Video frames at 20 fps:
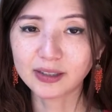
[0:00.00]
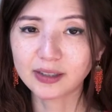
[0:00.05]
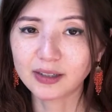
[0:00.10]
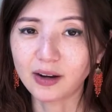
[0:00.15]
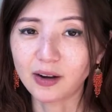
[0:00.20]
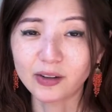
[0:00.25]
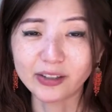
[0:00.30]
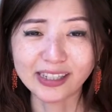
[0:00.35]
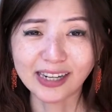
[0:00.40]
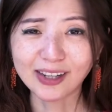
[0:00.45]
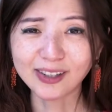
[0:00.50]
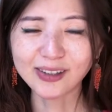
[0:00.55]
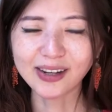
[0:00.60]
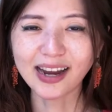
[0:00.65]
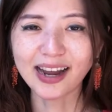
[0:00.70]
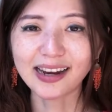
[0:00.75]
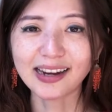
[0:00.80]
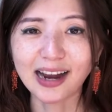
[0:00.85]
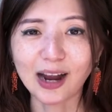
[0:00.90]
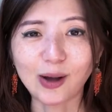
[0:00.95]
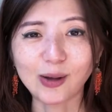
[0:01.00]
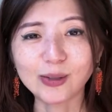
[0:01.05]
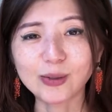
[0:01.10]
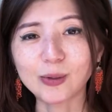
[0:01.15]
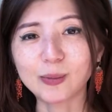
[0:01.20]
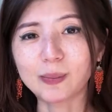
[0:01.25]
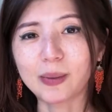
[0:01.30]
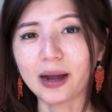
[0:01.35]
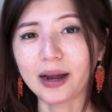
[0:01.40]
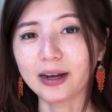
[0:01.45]
On the other hand, I also
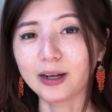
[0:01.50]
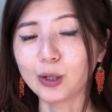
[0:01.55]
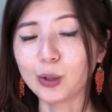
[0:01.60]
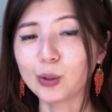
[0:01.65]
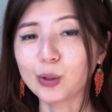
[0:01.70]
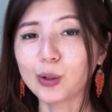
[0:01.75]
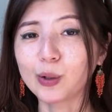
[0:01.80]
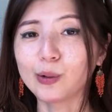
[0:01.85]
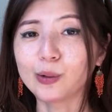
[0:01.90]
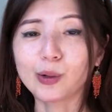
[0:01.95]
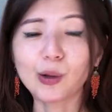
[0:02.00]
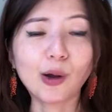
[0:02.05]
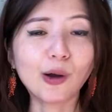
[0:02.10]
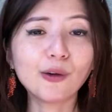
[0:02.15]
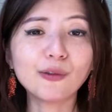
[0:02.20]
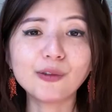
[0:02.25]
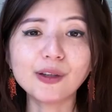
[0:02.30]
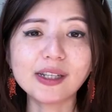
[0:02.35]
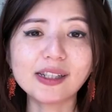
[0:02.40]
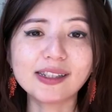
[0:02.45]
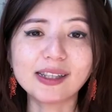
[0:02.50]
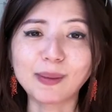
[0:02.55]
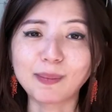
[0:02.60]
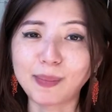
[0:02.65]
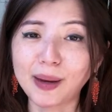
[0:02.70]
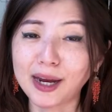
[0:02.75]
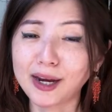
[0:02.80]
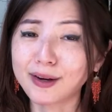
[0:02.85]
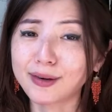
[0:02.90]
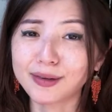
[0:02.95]
buy local coffees and
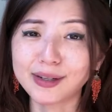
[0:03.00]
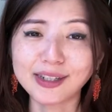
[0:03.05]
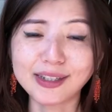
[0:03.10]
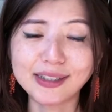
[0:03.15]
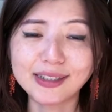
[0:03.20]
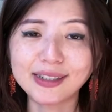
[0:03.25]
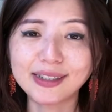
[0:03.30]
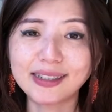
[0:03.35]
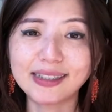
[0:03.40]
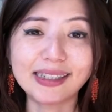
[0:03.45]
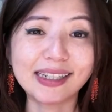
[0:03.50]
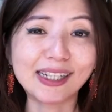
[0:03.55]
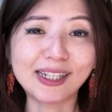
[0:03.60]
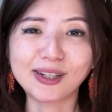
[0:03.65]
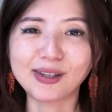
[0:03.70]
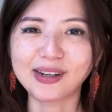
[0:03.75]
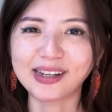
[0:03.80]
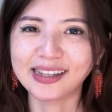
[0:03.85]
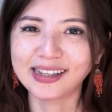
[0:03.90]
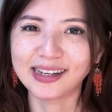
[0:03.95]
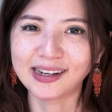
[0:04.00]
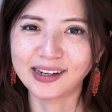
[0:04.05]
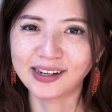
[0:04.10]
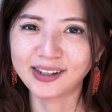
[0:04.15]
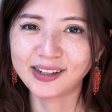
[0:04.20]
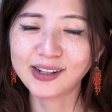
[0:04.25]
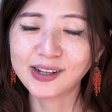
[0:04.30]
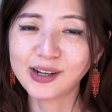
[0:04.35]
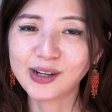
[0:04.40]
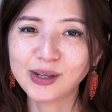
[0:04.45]
bakeries here and there,